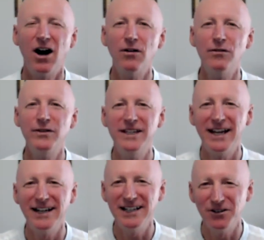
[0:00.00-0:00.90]
of
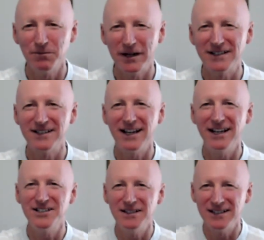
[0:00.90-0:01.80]
forgetting your
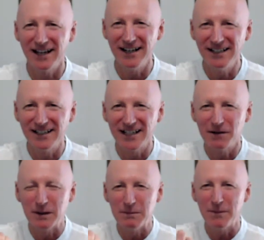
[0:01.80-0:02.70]
meditating and
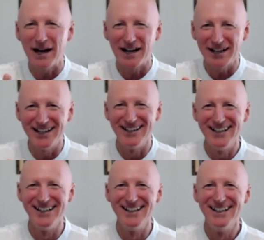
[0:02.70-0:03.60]
coming back,
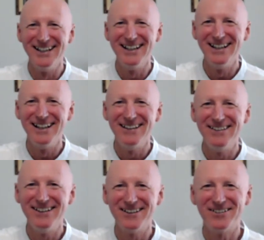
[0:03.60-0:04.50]

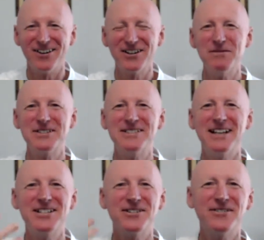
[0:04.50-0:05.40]
the autonomous
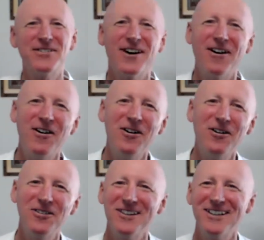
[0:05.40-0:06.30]
nature of the
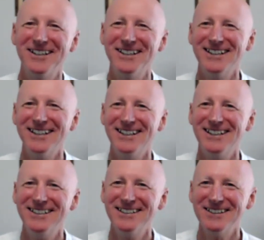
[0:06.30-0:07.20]
whole lot.
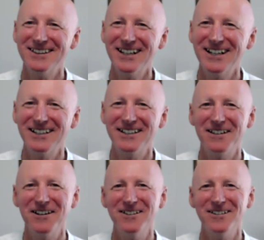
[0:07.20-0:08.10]
Just let it
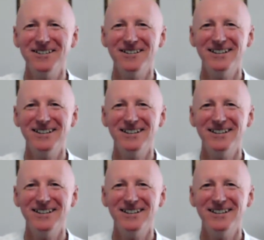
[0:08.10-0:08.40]
go.